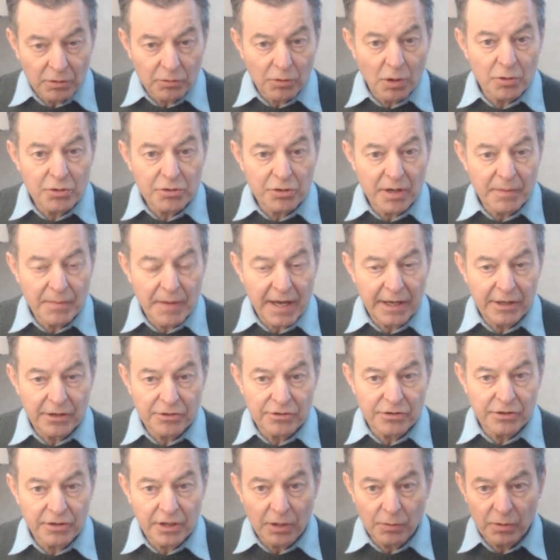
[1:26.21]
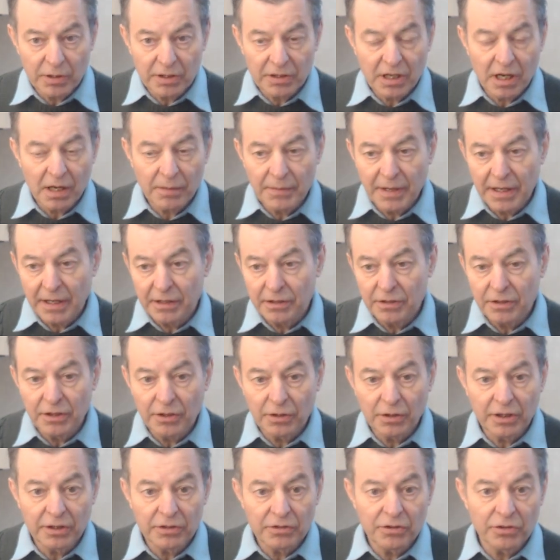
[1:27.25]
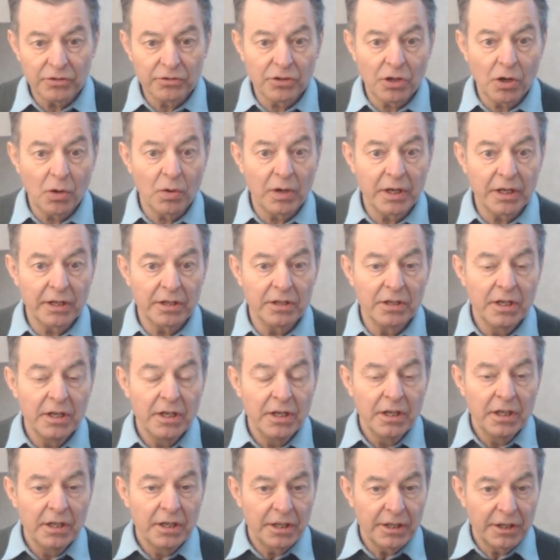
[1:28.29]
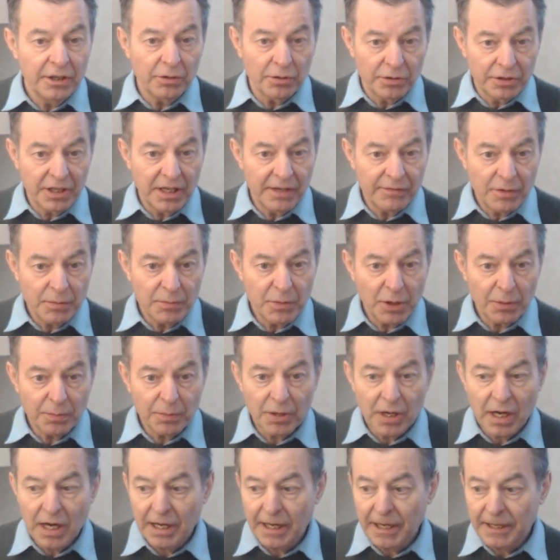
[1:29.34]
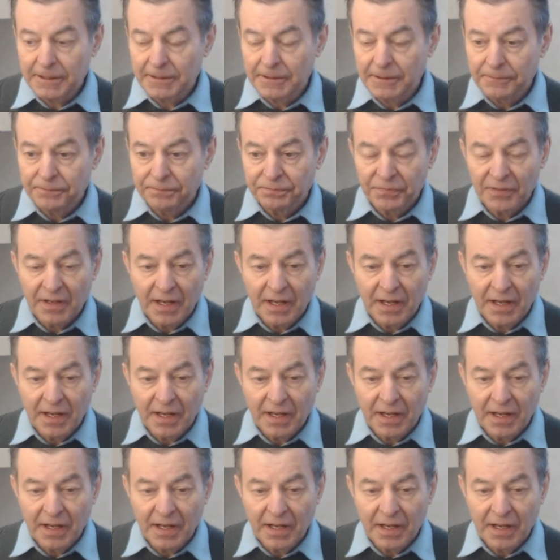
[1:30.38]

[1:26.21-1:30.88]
grocery manager that would come in. You could just go in and, you know, give him your product,